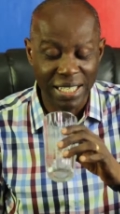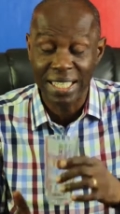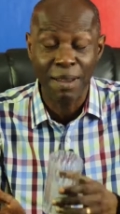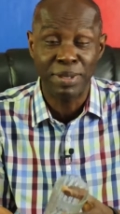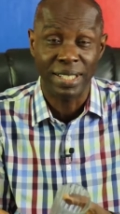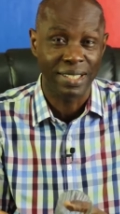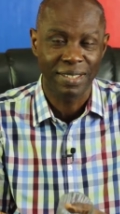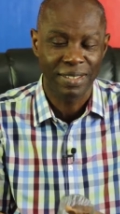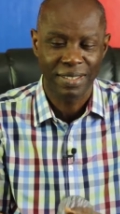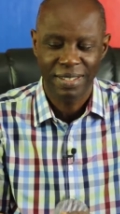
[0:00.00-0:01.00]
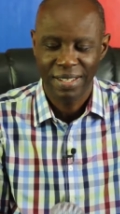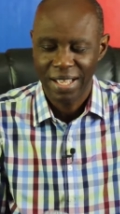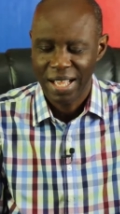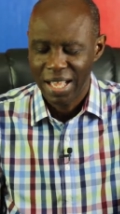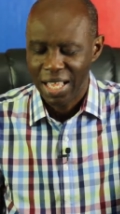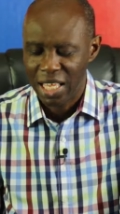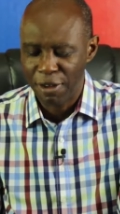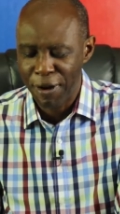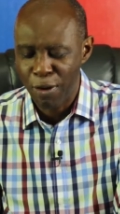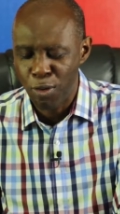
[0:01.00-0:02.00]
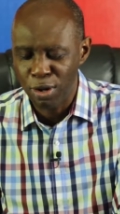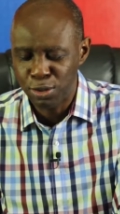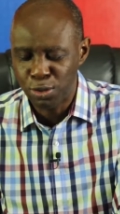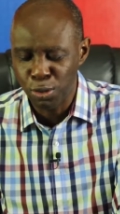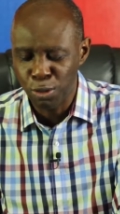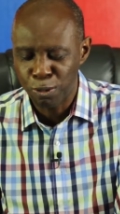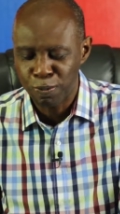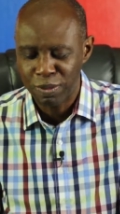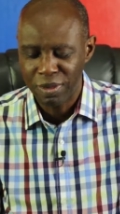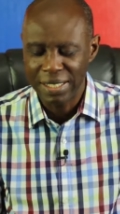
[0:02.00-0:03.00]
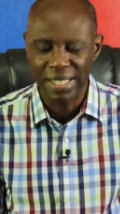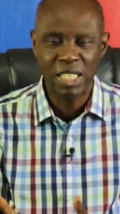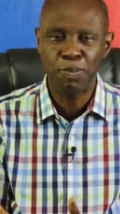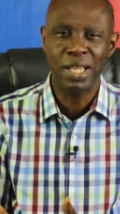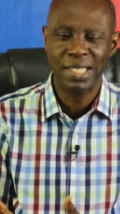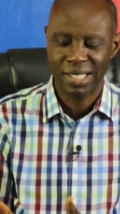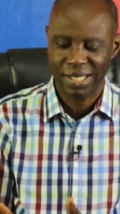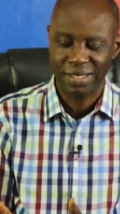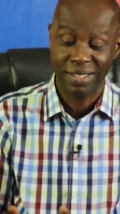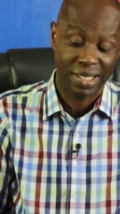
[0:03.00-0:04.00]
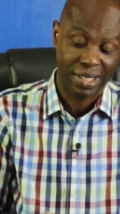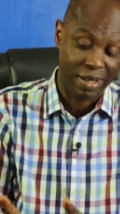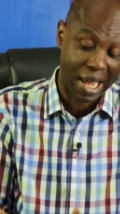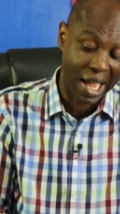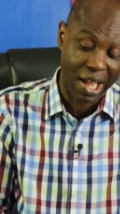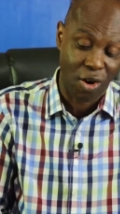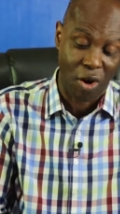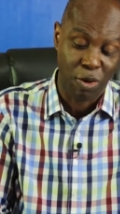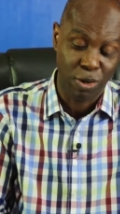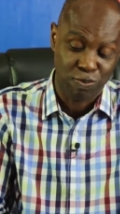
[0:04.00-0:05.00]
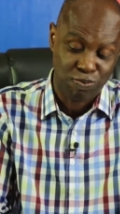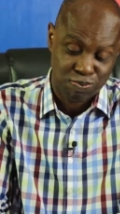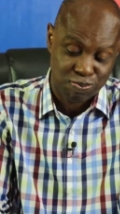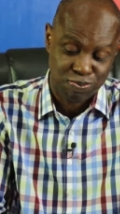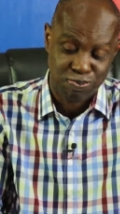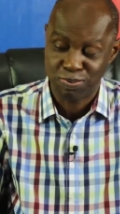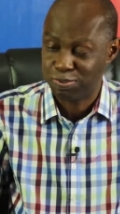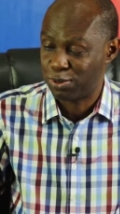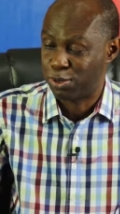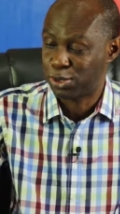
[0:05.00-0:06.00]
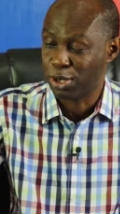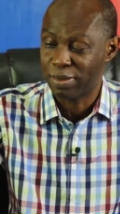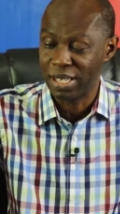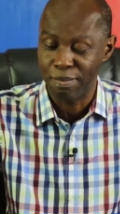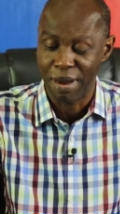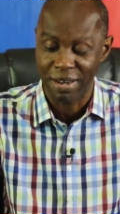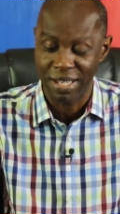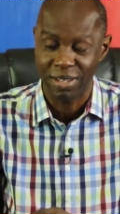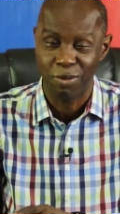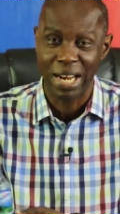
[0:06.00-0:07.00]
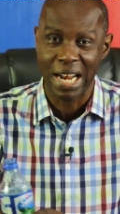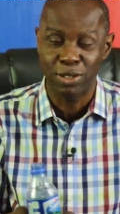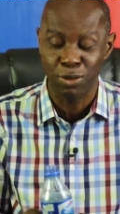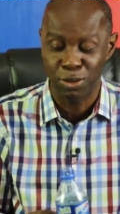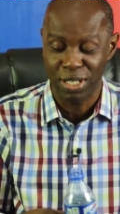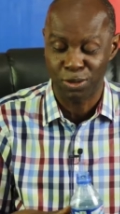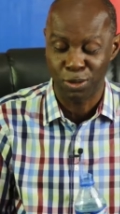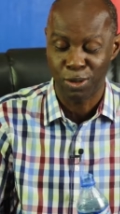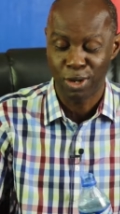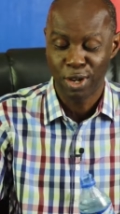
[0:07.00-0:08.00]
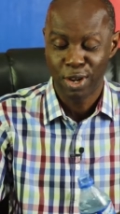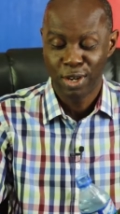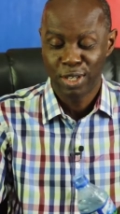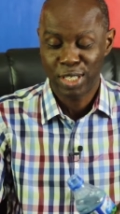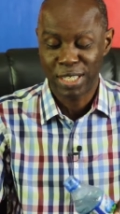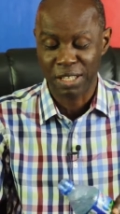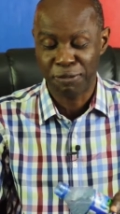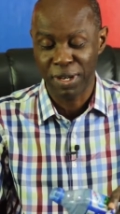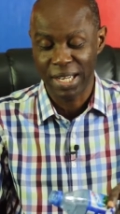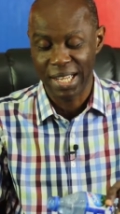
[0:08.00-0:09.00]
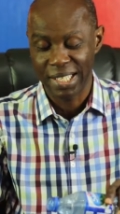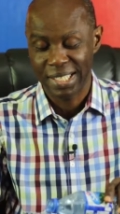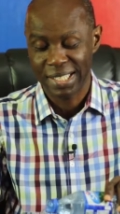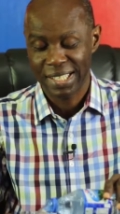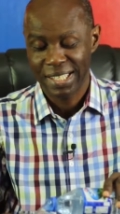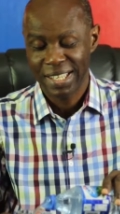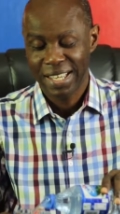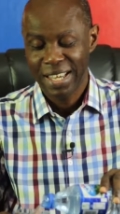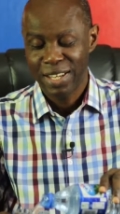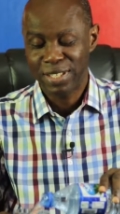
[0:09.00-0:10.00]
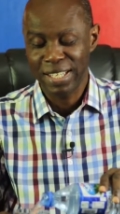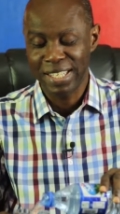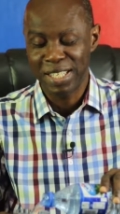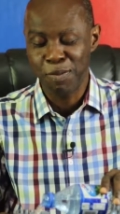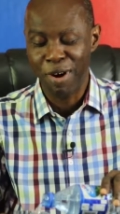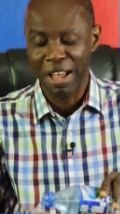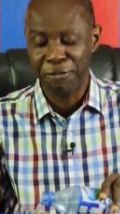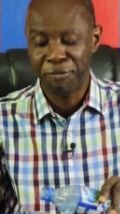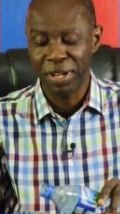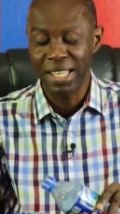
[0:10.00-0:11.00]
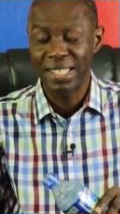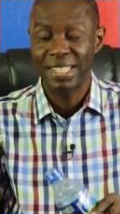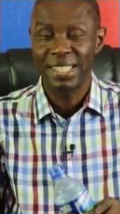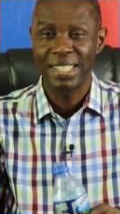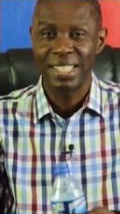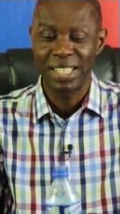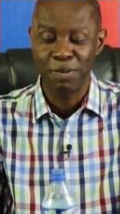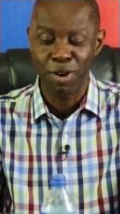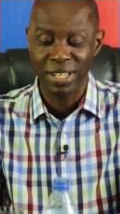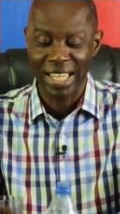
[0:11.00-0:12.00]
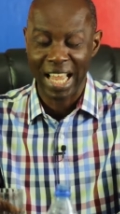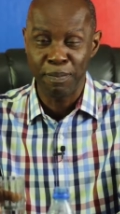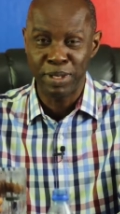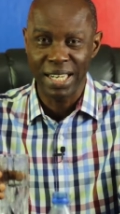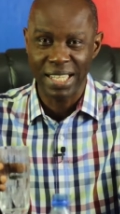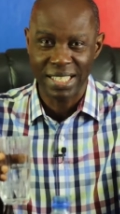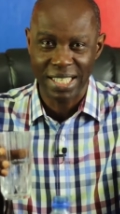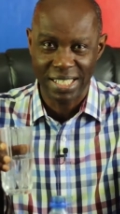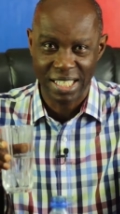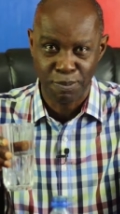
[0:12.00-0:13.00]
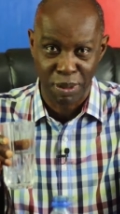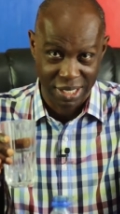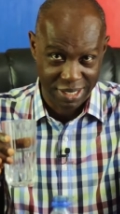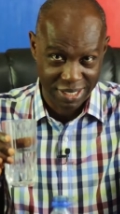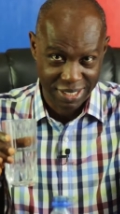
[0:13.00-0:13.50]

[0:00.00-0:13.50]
It's empty. If I want to displace the air or I want to do something about it, what I need to do is to start feeling it. See, the more I feel it, the more the emptiness is displaced.